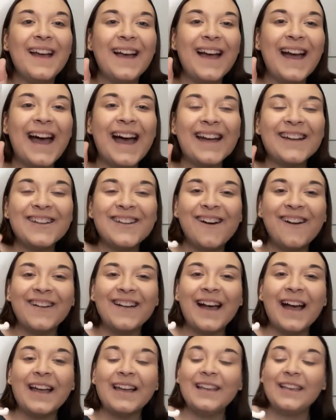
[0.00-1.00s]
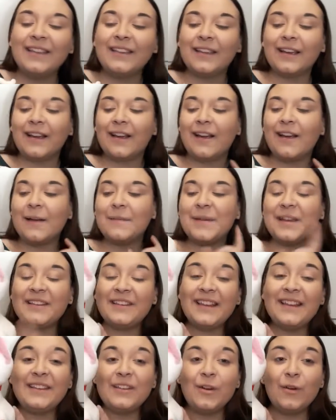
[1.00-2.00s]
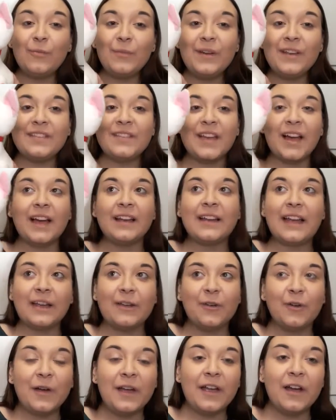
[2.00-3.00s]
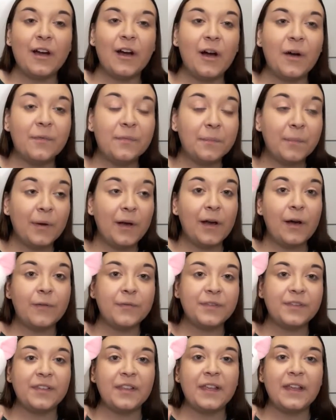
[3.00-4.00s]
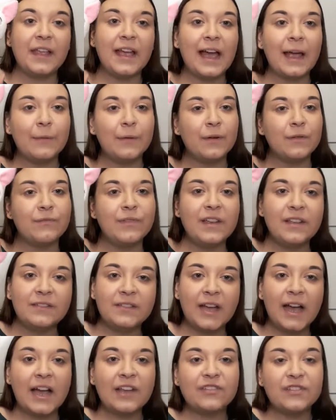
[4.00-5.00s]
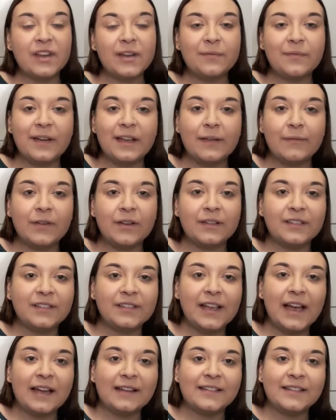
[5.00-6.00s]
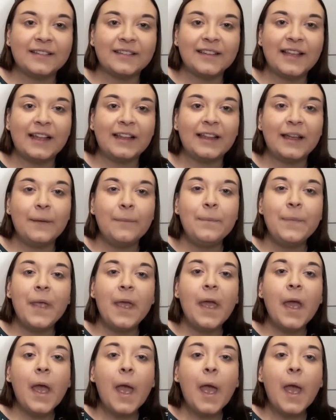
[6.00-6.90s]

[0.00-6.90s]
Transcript: I got a um it did come with a tag. I cut it off, but obviously I will reattach if I ever decide to sell him.